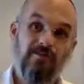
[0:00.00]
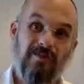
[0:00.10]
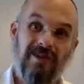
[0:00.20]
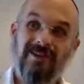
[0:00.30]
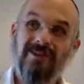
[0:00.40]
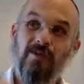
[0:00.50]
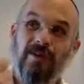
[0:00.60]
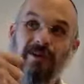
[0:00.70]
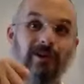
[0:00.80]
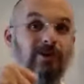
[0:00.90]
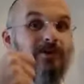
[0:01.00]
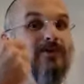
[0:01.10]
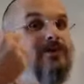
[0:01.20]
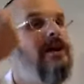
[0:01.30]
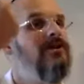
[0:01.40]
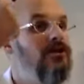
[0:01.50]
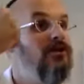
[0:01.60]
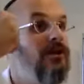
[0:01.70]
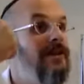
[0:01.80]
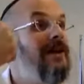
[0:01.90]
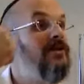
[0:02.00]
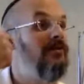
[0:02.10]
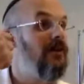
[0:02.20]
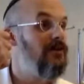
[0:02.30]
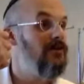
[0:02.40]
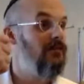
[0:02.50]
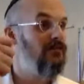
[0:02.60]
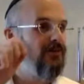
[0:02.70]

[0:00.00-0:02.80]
because you don't want to lose Hash, your connection to Hashem,